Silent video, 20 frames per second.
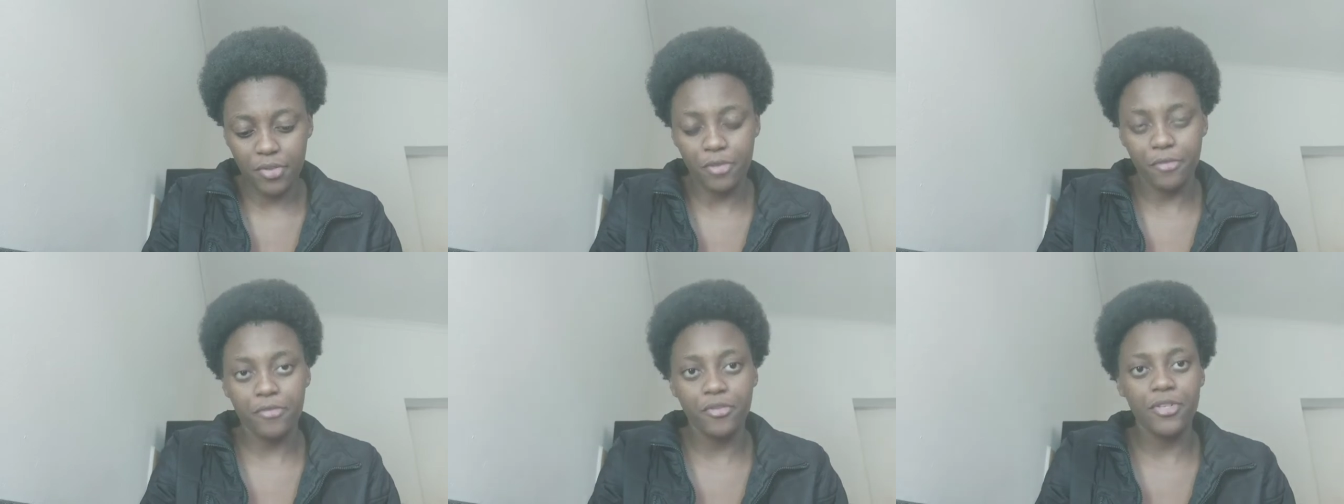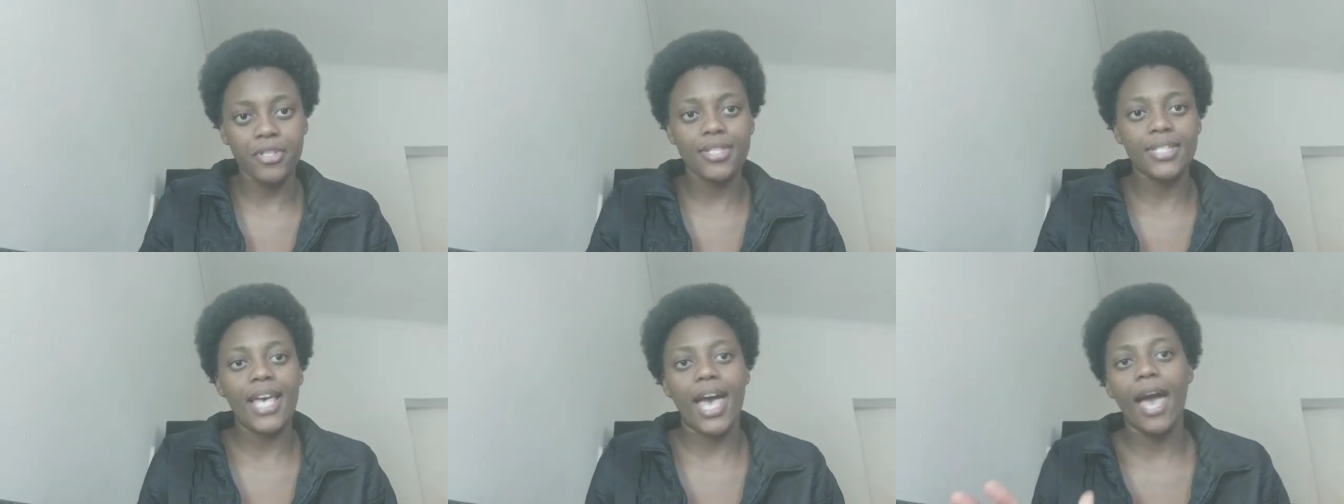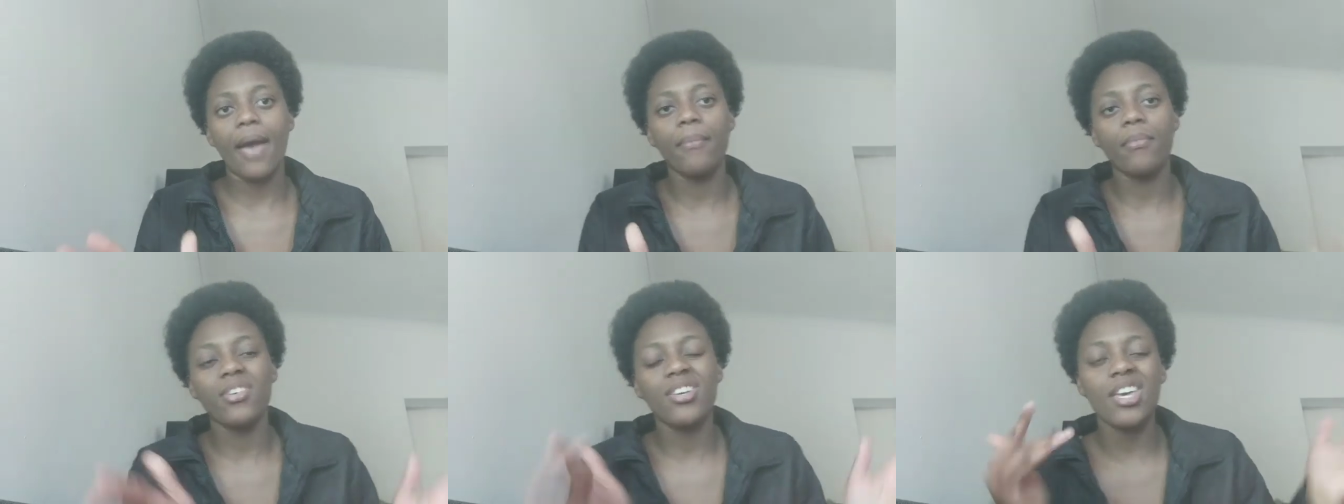the first
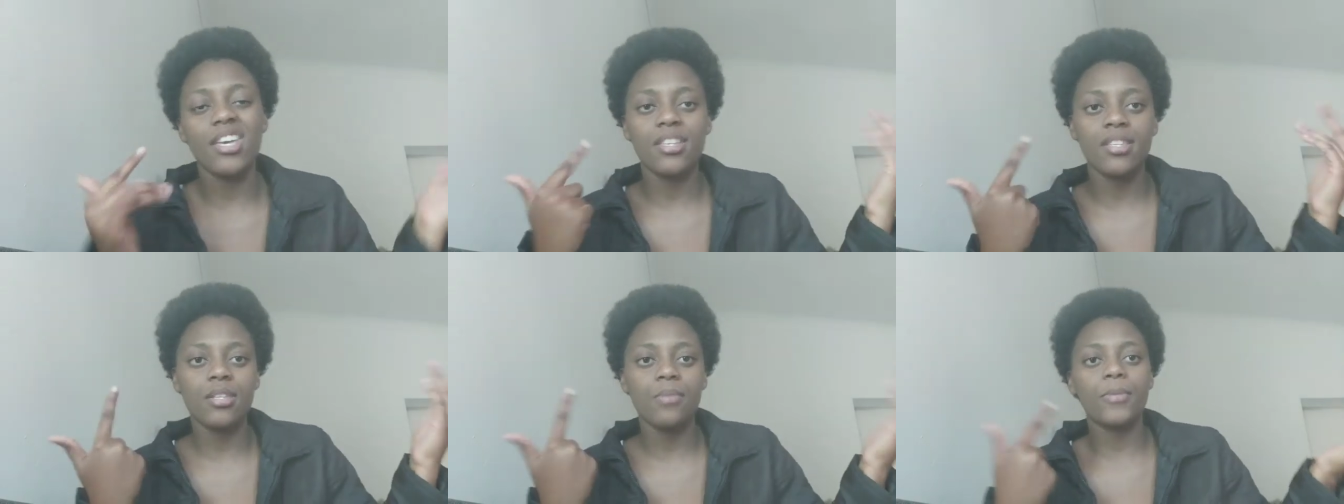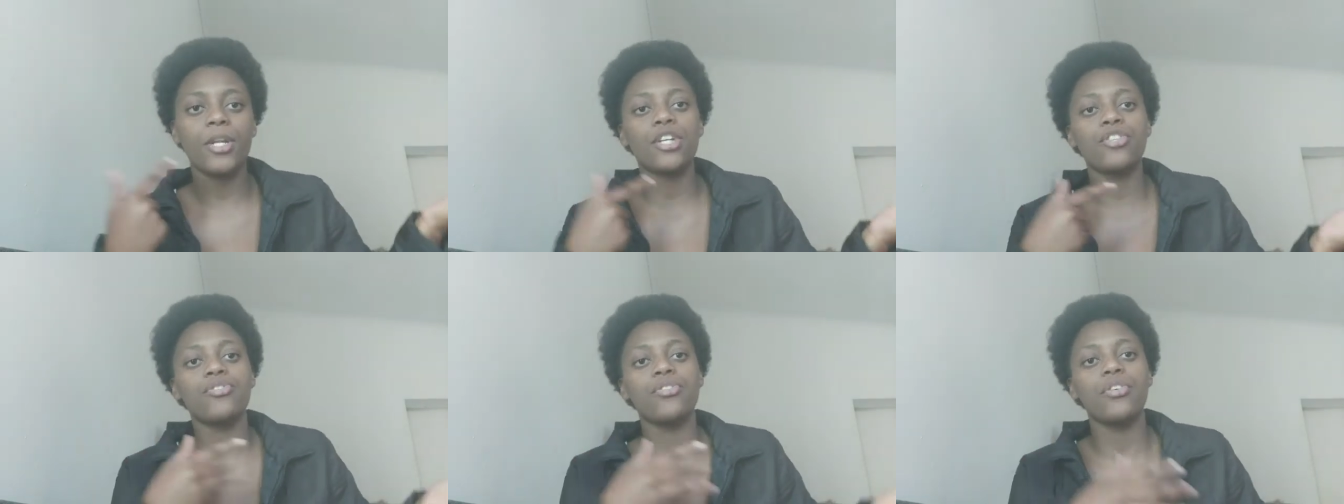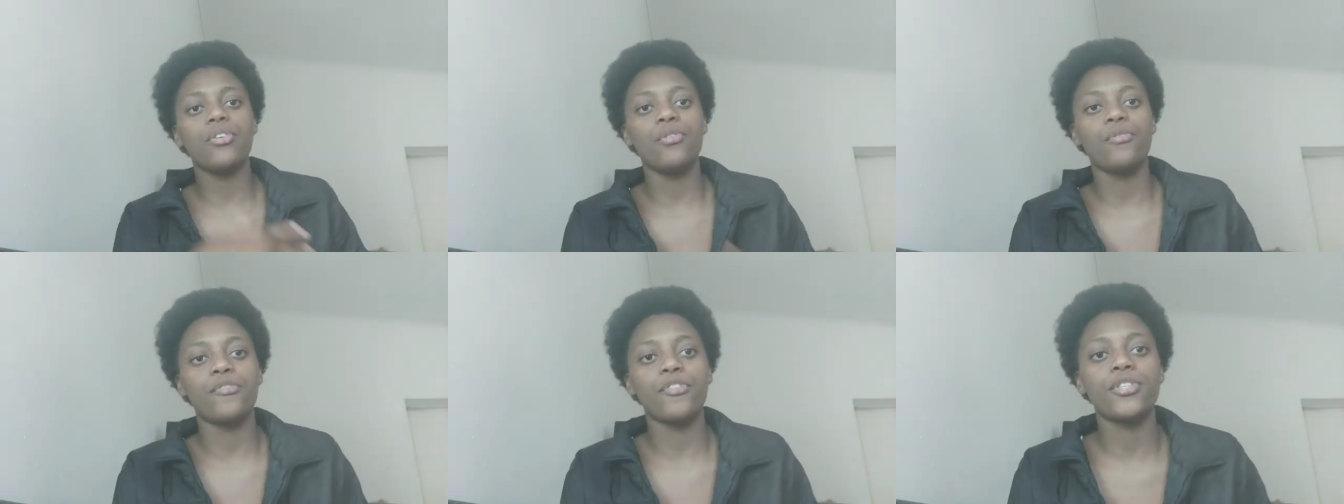time? Okay, similar to the
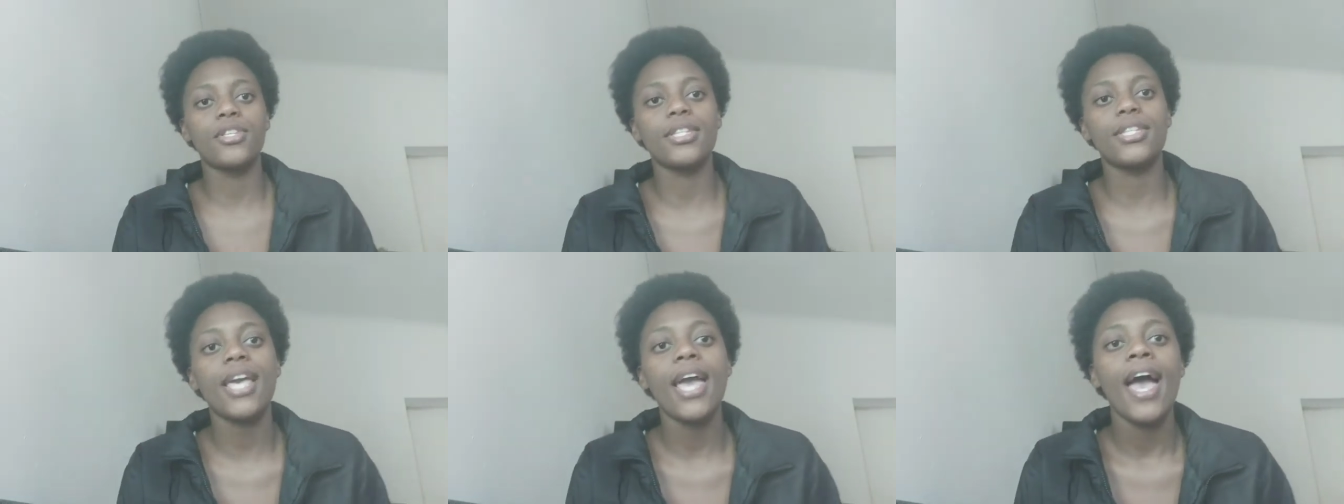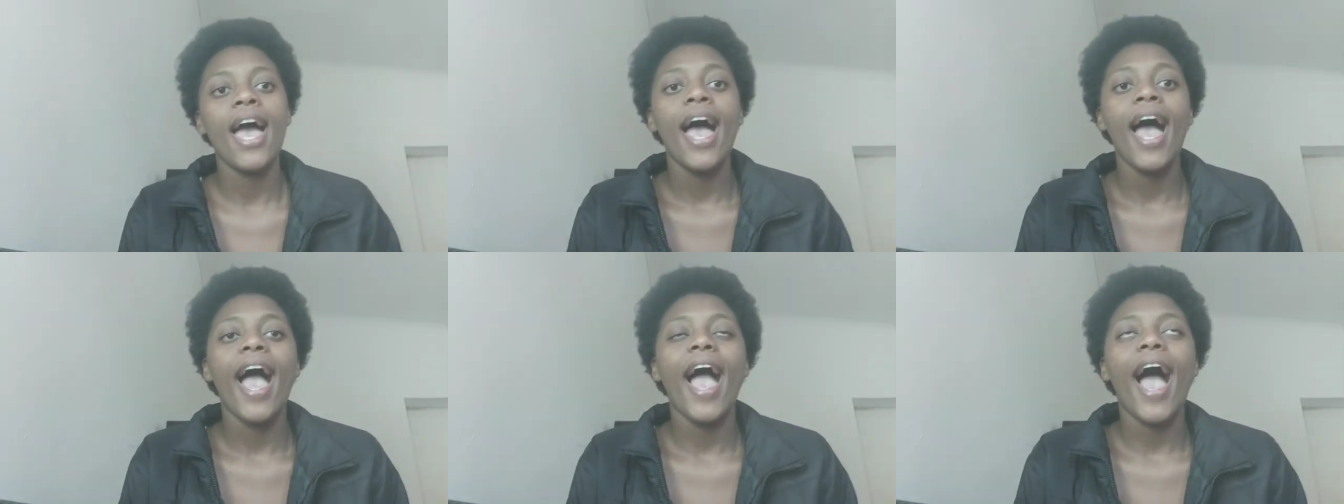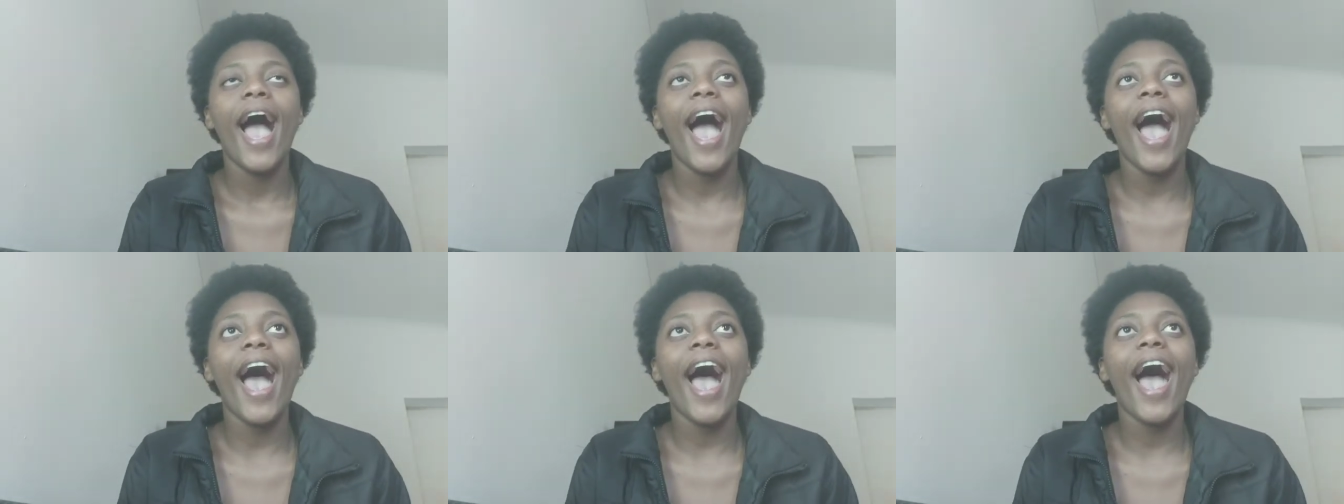university.
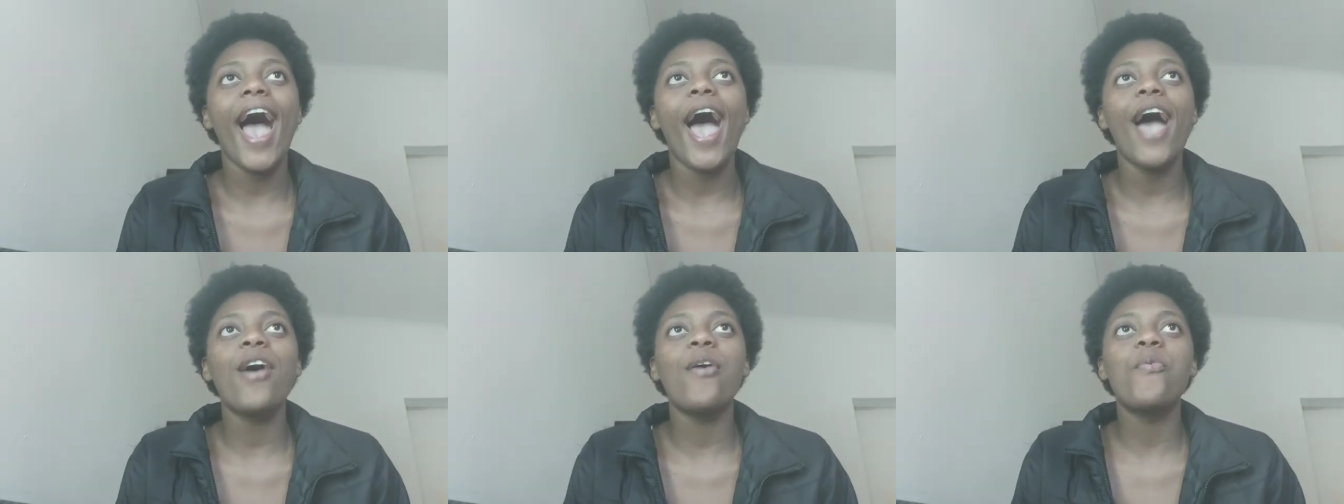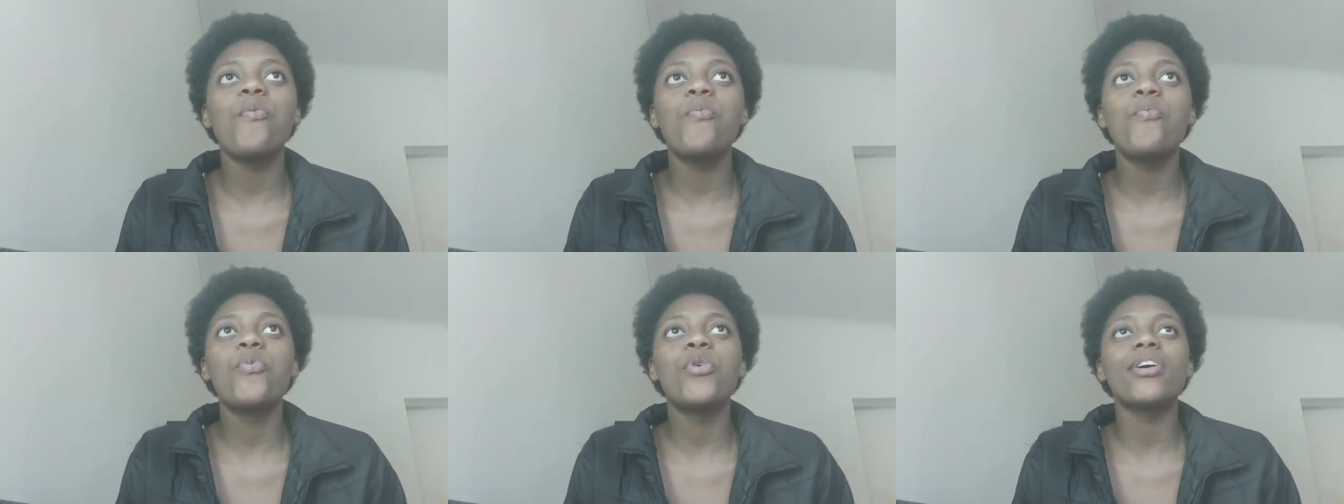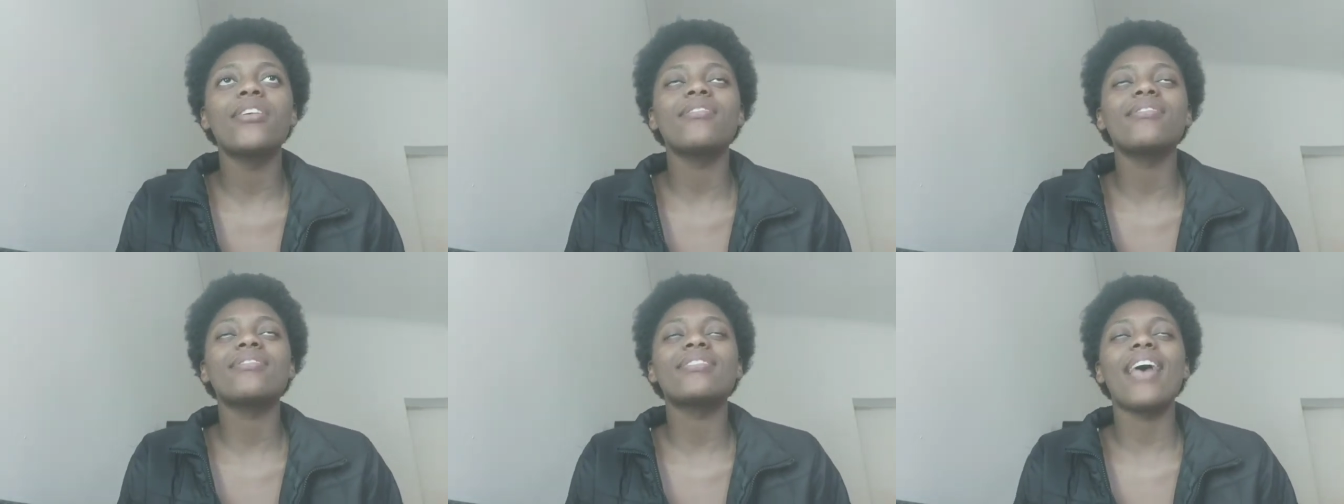I
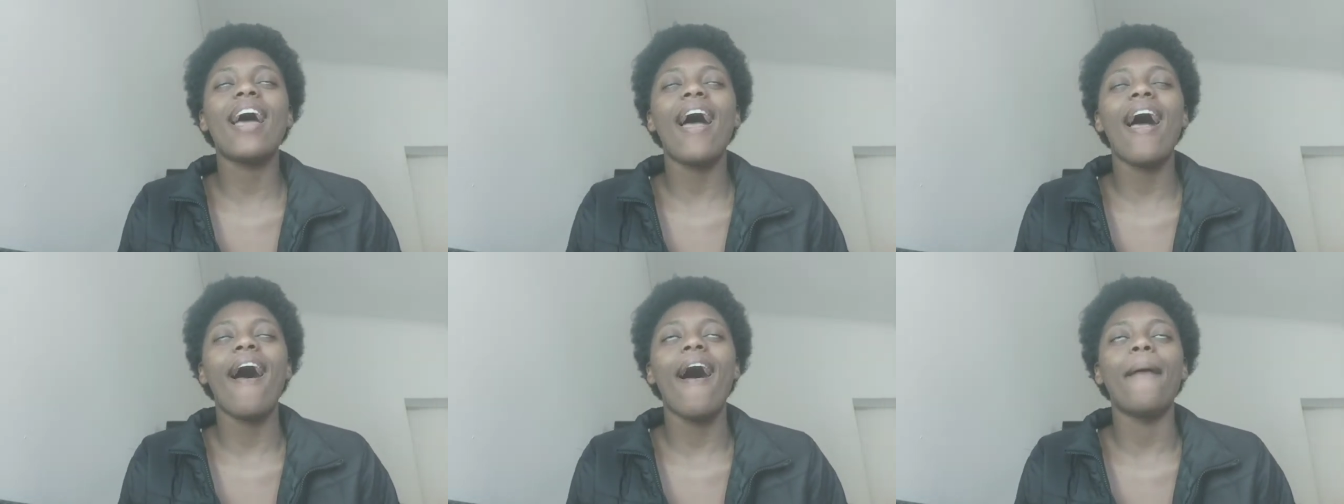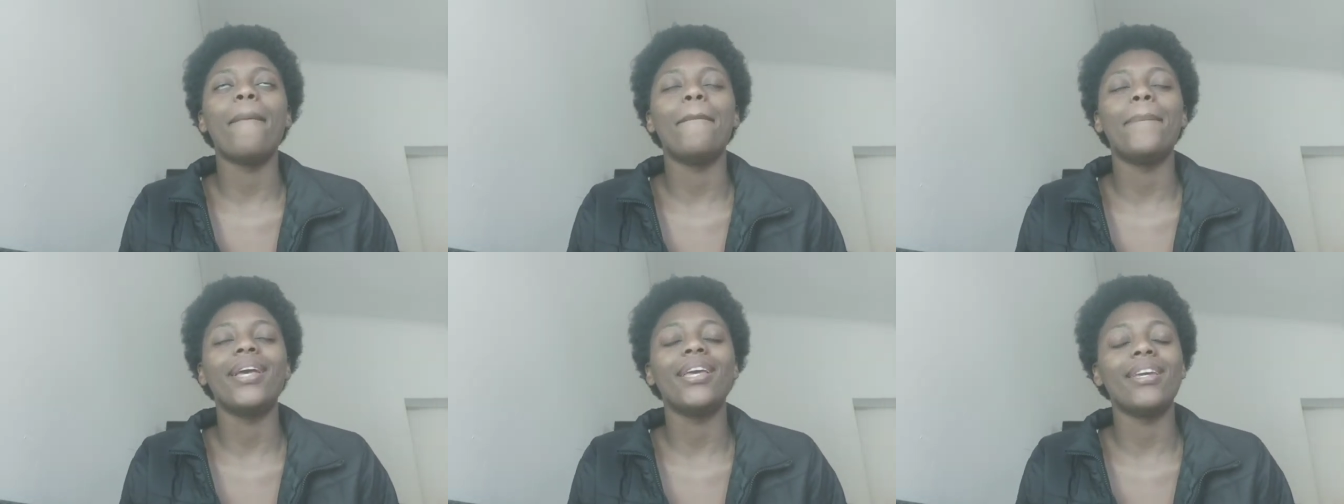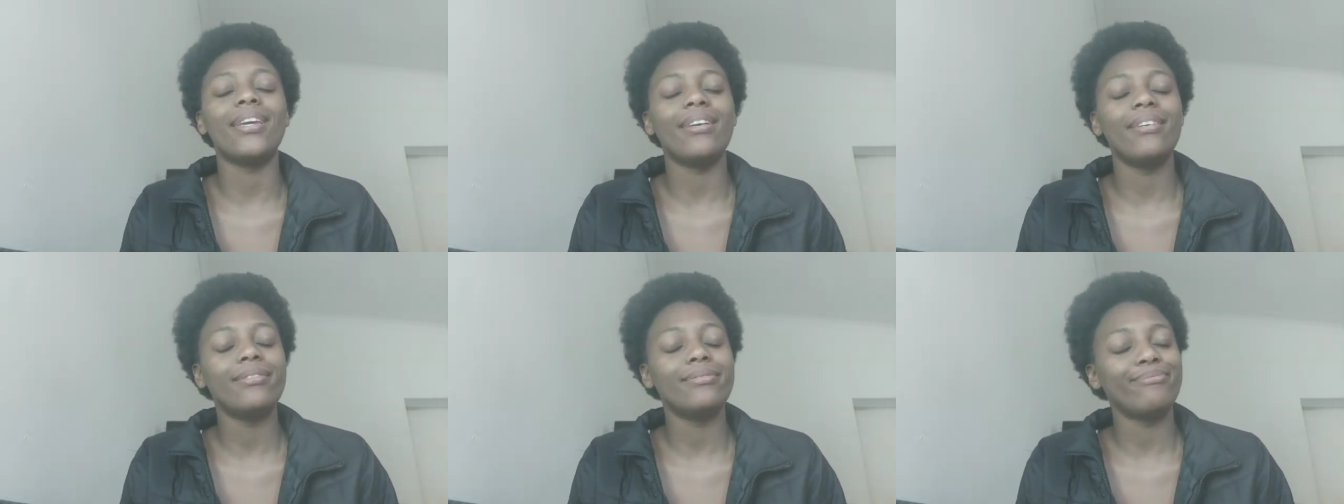was
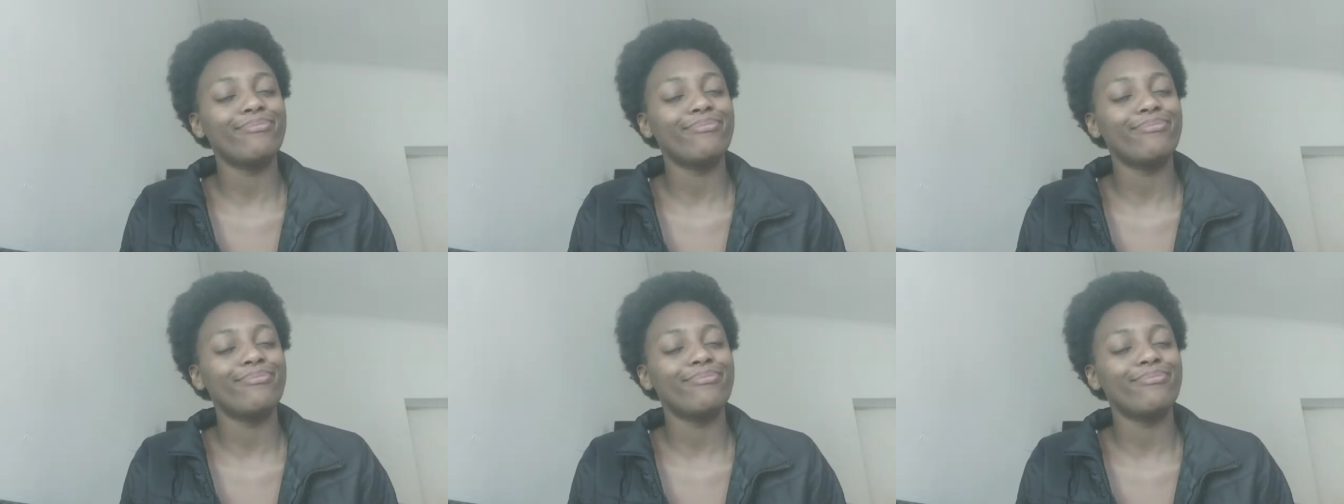happy.